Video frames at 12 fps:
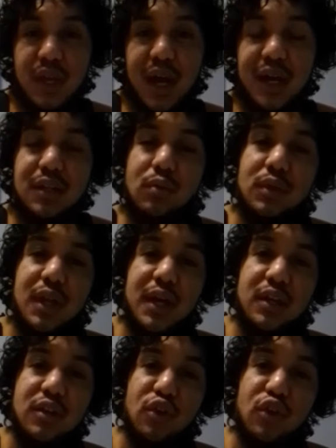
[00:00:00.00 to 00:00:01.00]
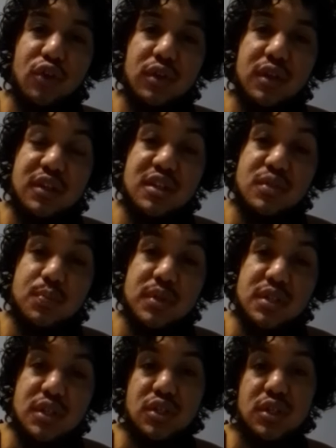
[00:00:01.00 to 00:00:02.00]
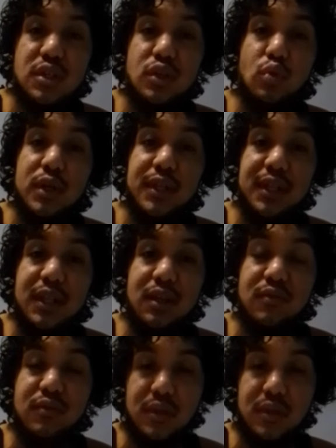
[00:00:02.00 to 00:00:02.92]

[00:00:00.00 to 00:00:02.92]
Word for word: I don't like your disposition. You can leave.